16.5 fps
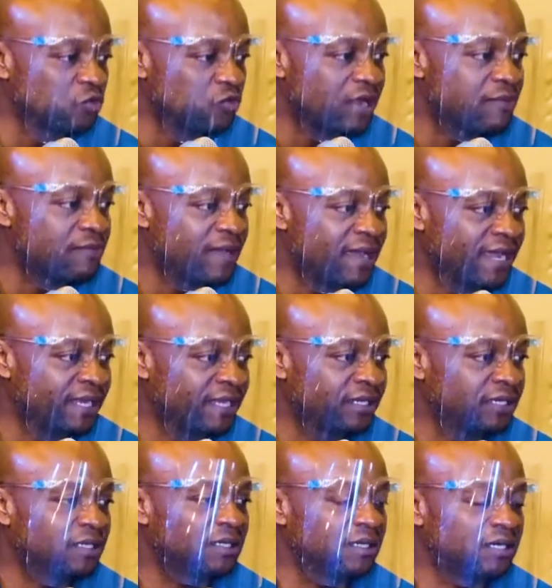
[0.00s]
whereby
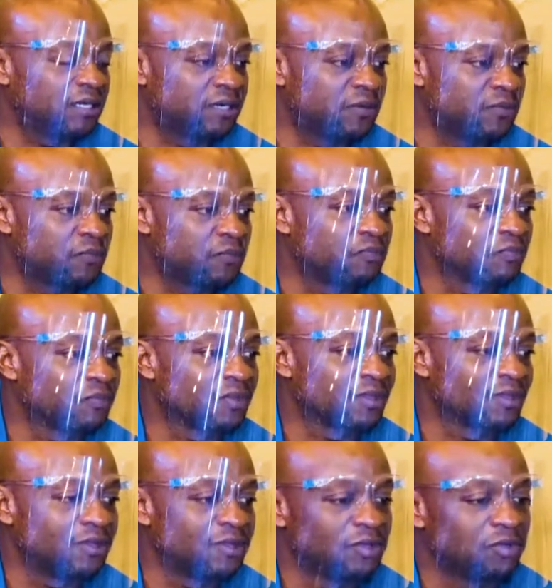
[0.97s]

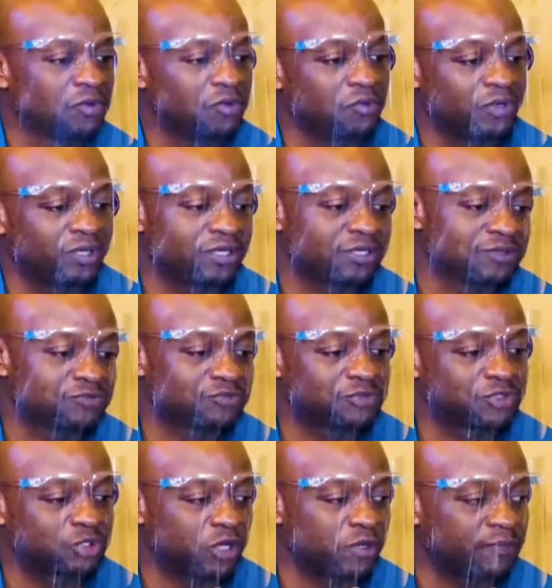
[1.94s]
we're
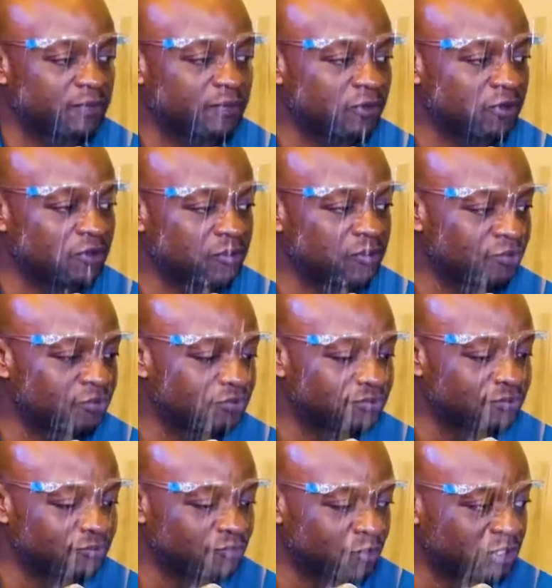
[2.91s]
showing people all
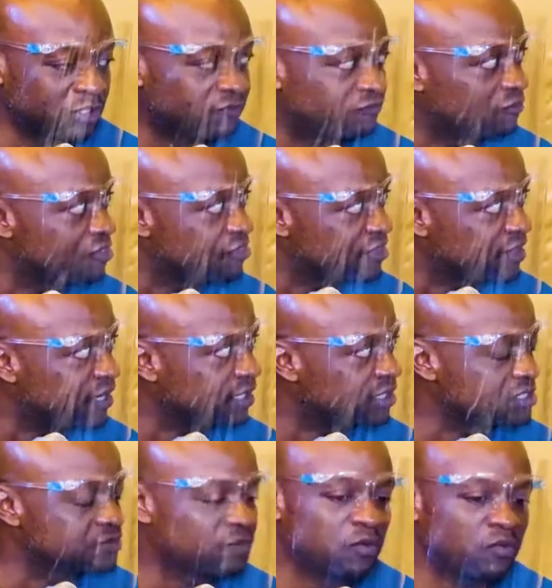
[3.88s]
the wonderful
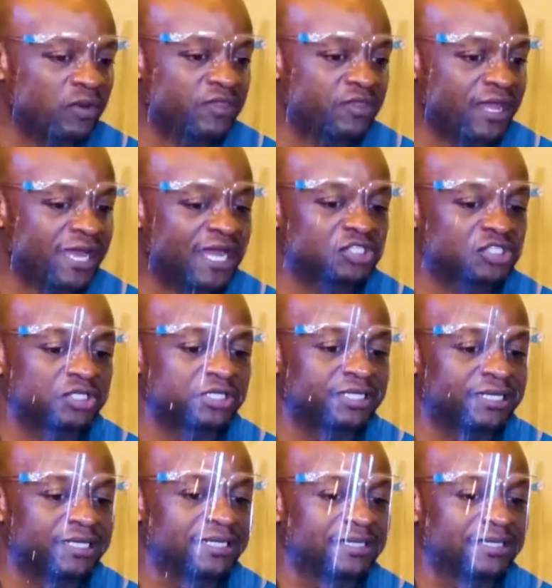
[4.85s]
things, but when they actually